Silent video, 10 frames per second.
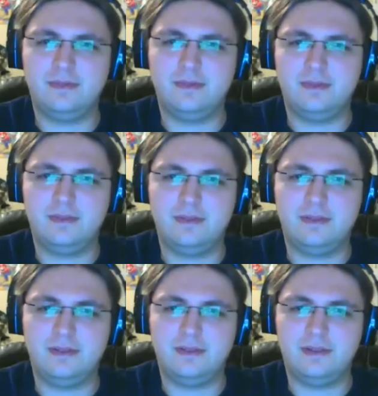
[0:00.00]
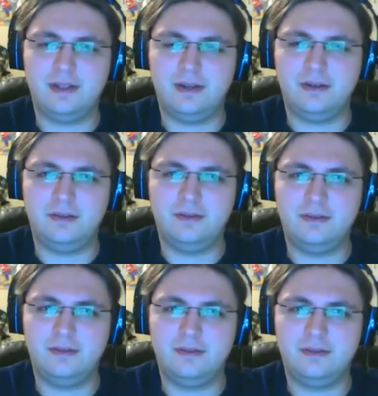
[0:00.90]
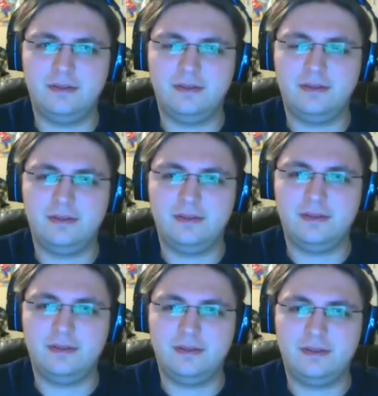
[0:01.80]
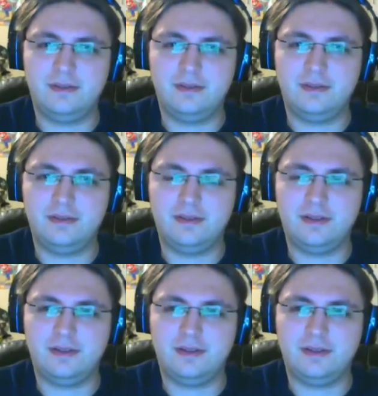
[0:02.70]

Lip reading: This person isn't speaking.